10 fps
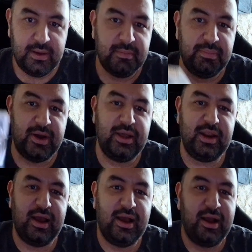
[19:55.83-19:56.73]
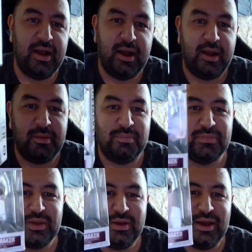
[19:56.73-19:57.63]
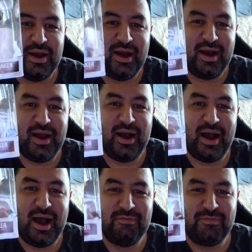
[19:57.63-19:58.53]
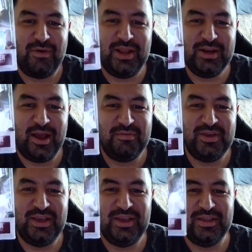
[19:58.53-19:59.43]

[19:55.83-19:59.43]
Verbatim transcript: But uh, a friend got me